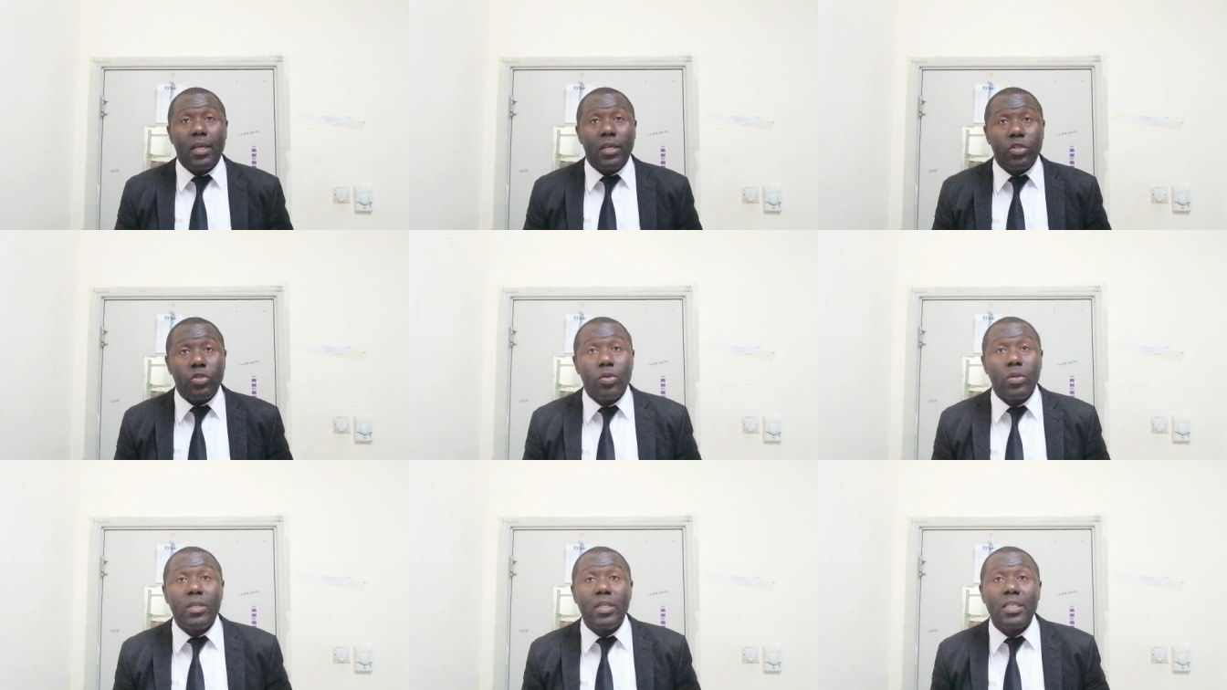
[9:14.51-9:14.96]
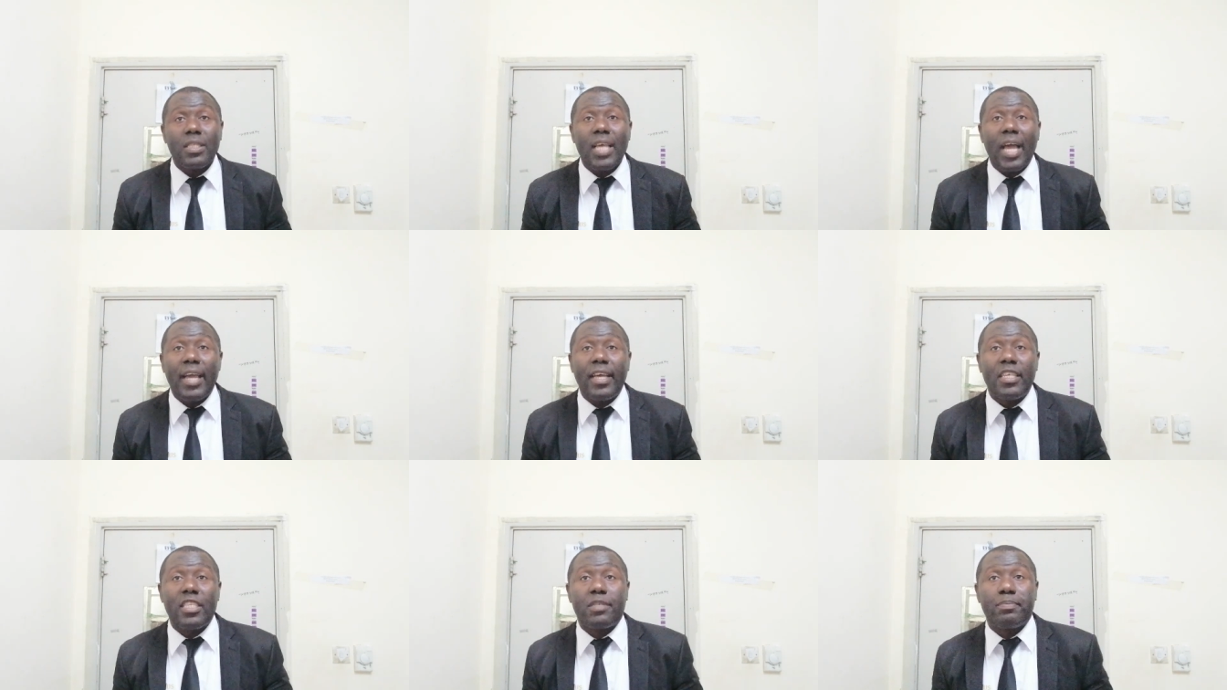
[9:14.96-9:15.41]
So these
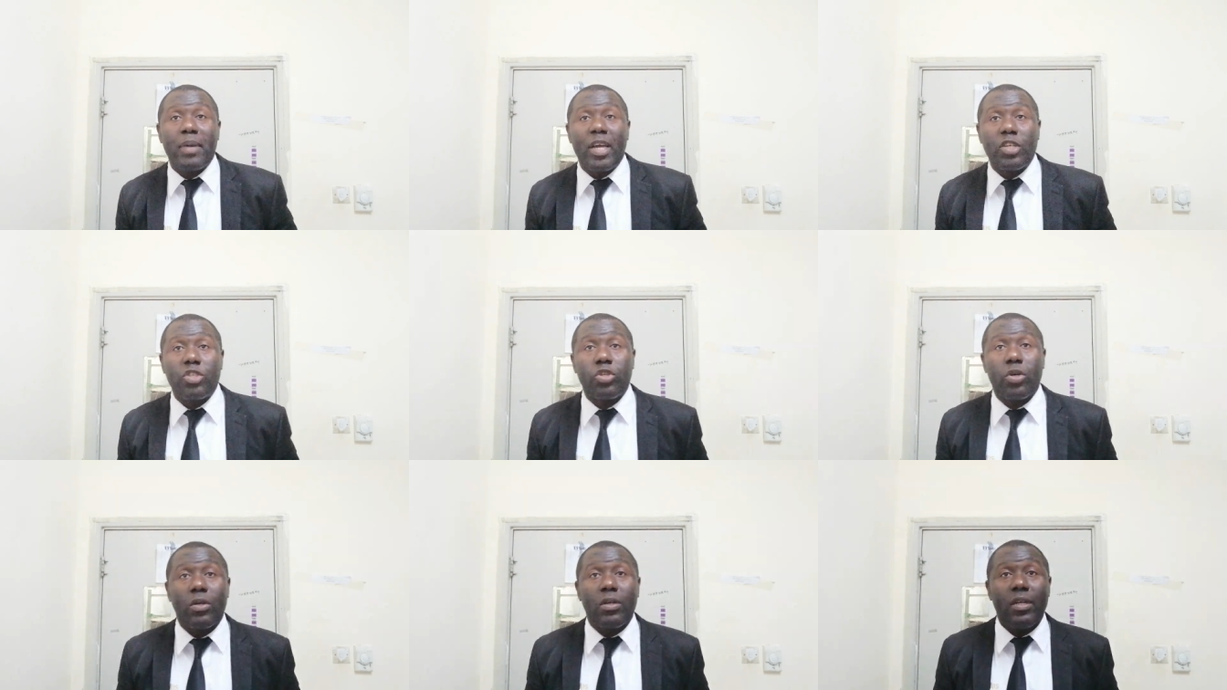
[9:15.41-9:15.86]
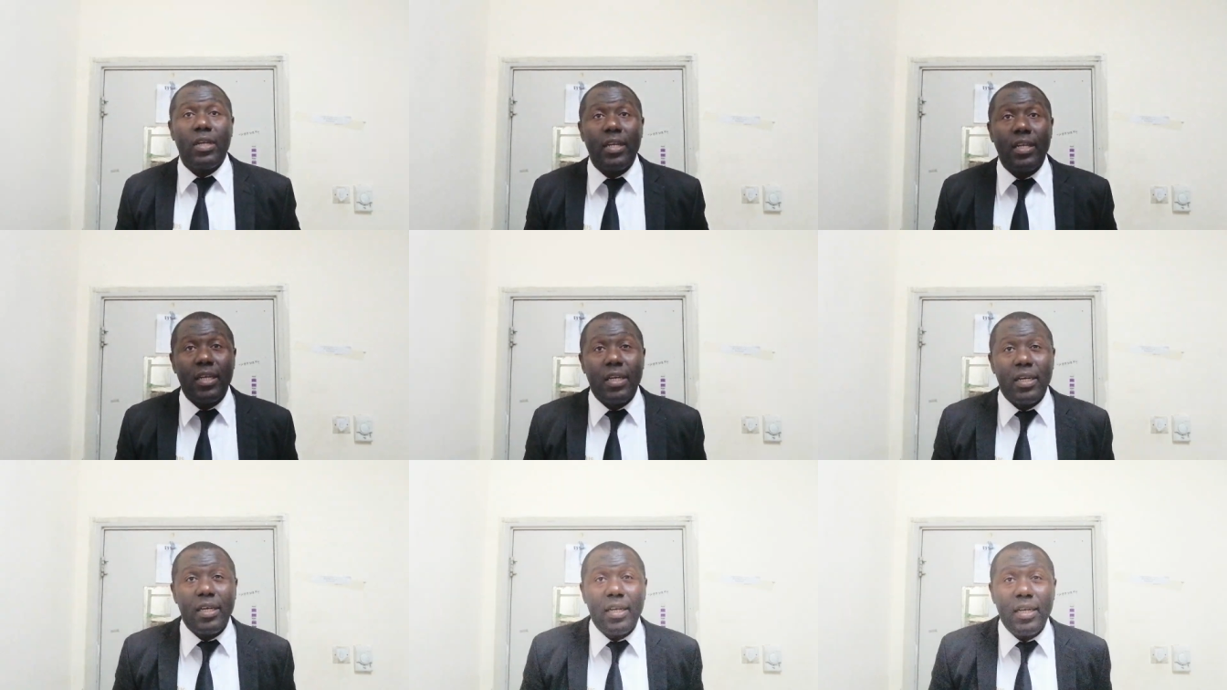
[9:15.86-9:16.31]
are
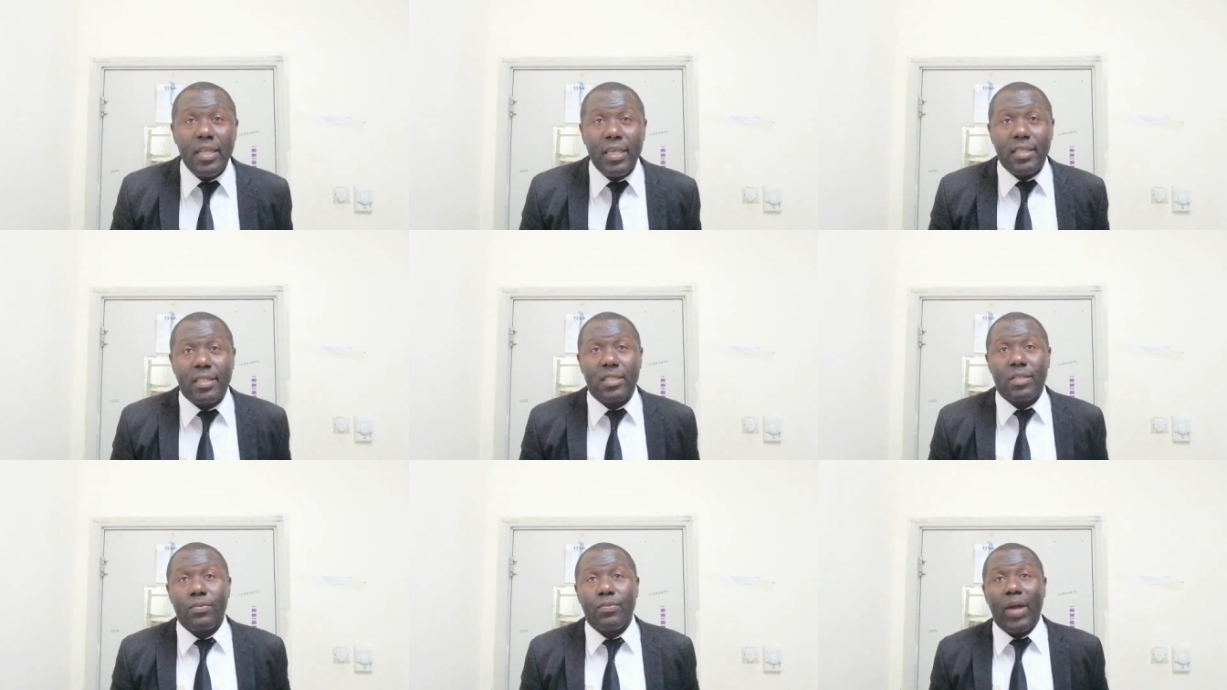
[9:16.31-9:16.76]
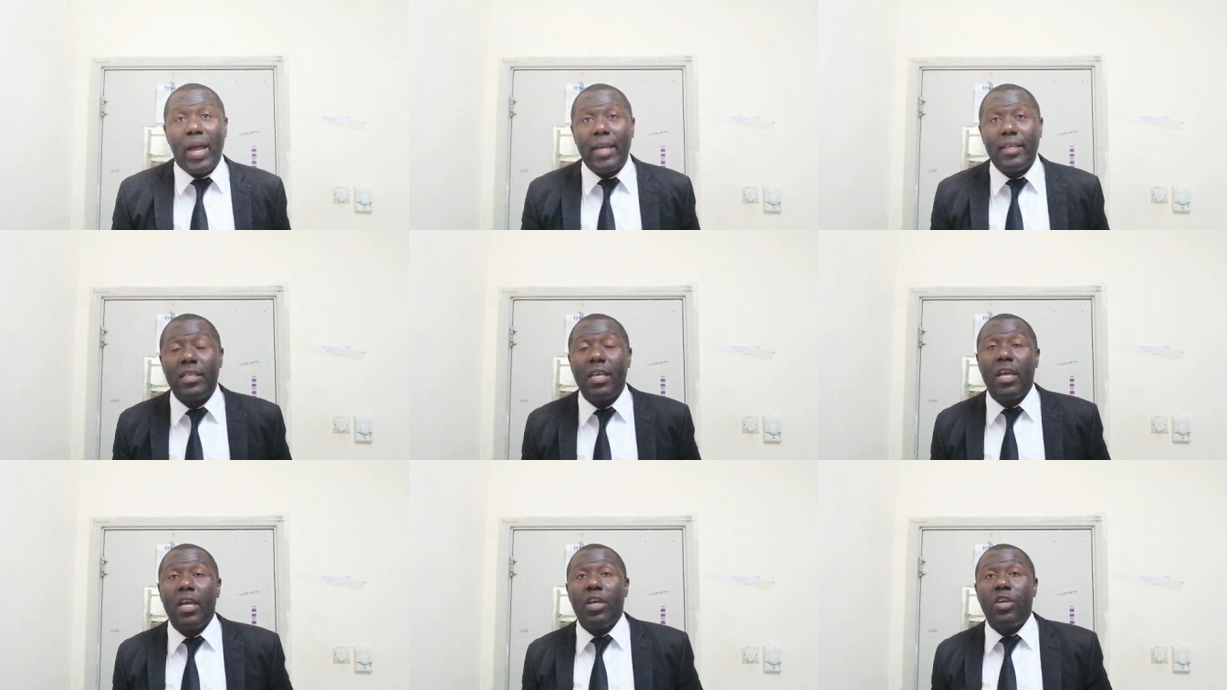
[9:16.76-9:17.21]
inspection lists,
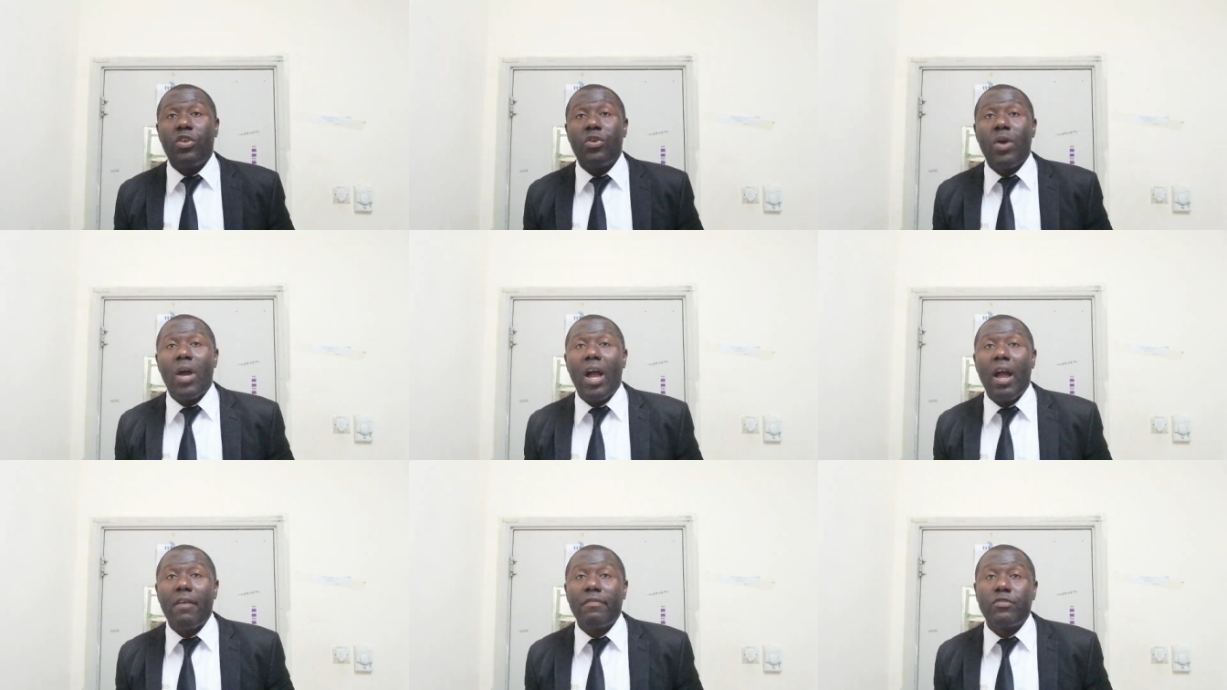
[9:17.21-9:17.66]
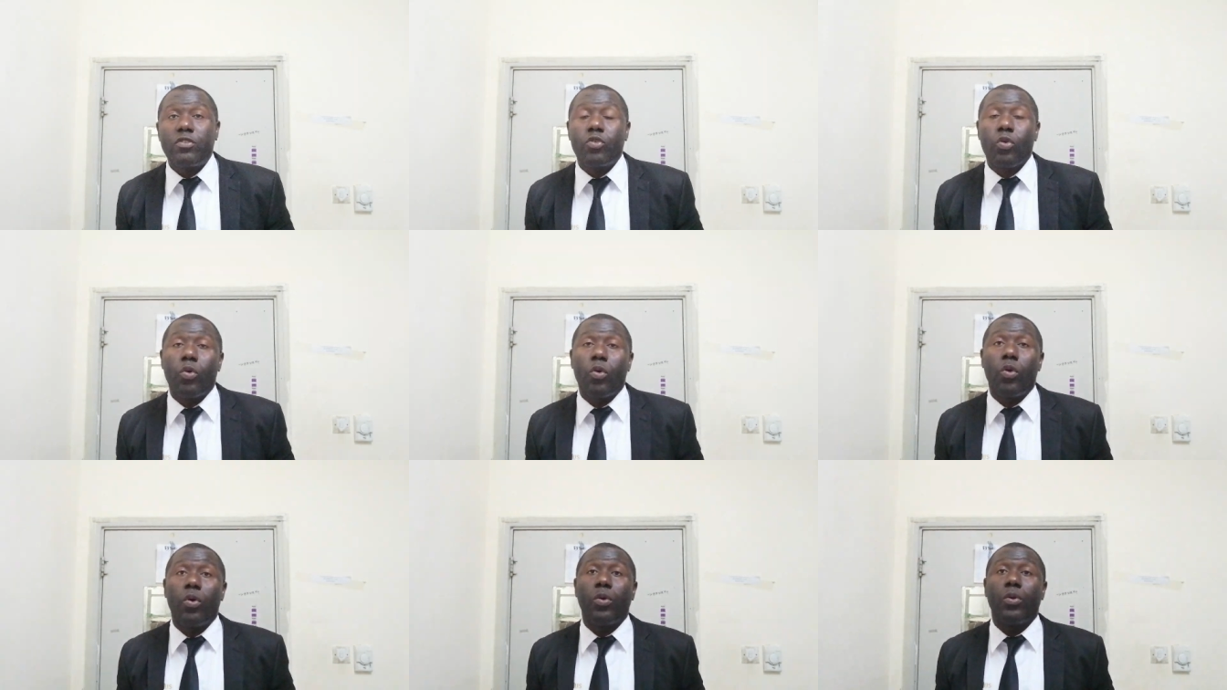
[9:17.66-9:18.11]
right? You have
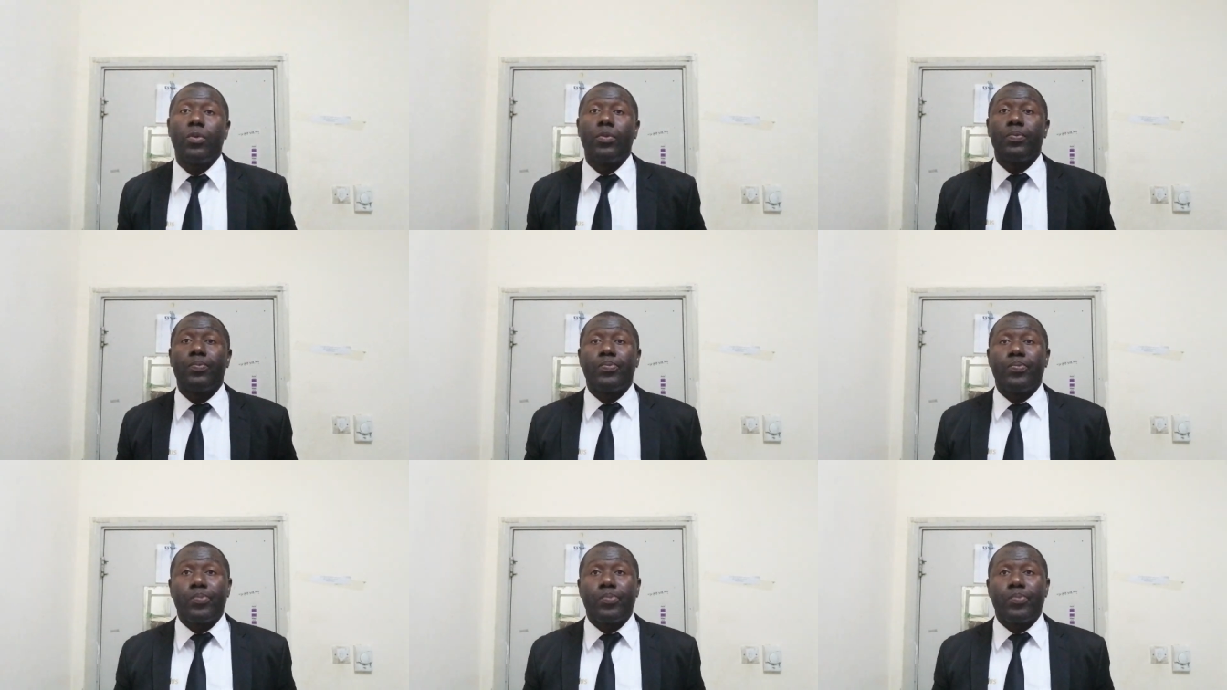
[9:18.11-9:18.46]
to